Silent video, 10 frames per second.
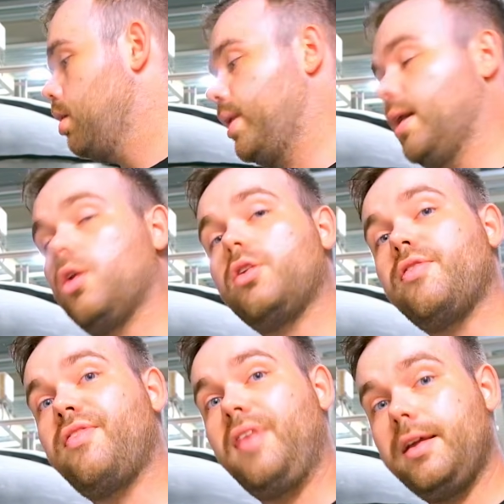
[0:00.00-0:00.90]
We get a lot of
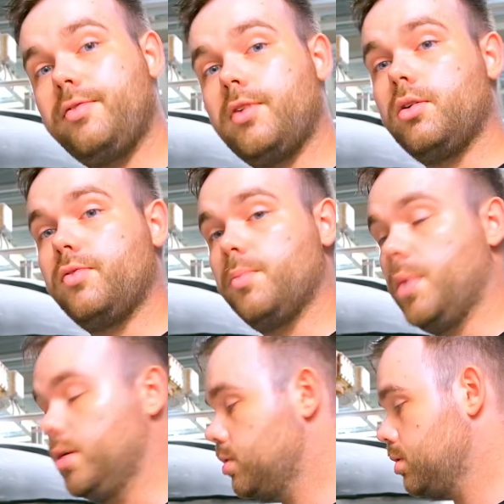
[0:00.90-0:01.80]
flavor out of the
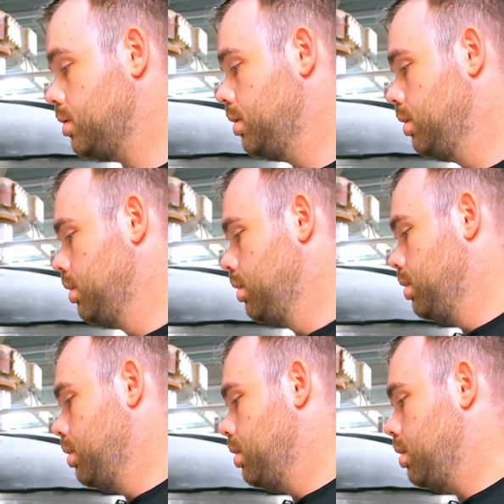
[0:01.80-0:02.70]
malts,
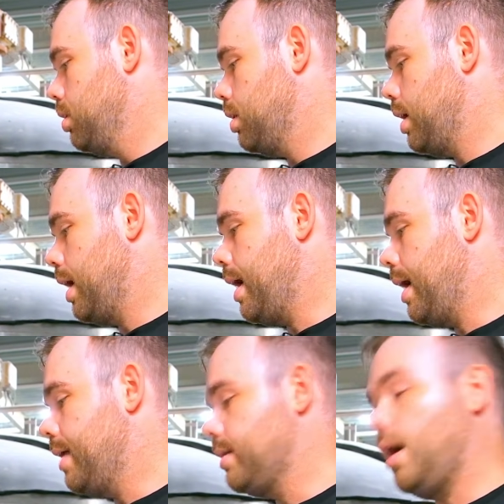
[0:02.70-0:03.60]

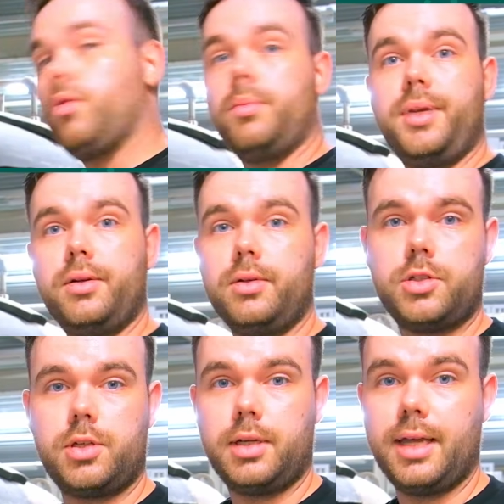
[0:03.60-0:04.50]
and our
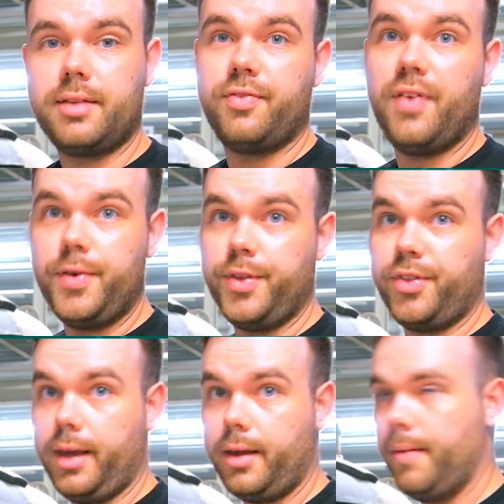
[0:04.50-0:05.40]
beers get very
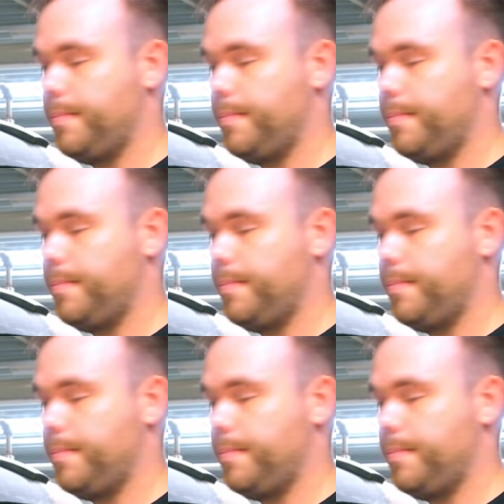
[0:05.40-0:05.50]
thick.